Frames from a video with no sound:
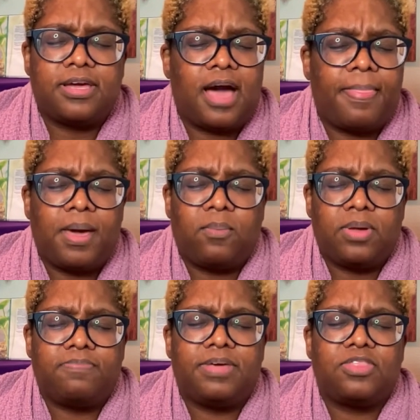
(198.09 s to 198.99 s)
God, that we
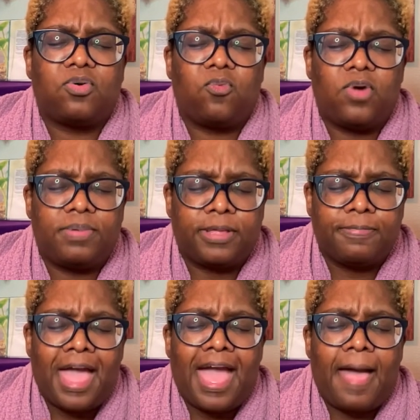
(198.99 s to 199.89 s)
be the women
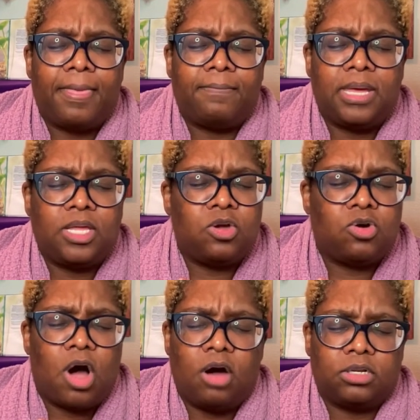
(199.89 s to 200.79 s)
and the men you
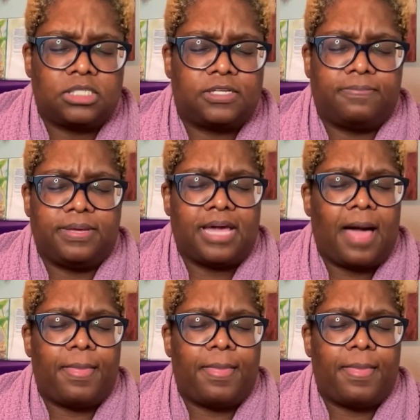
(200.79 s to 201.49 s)
called us to be, God,